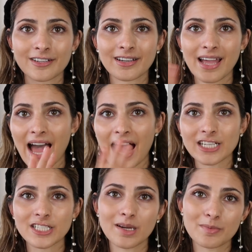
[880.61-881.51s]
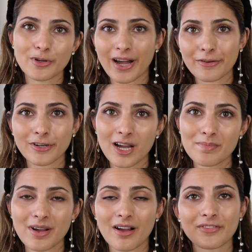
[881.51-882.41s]
catch-up
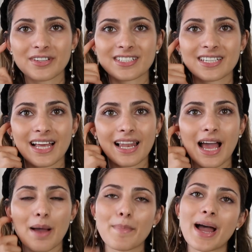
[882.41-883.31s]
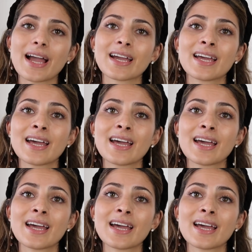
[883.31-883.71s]
roundup of the Chanel handbag.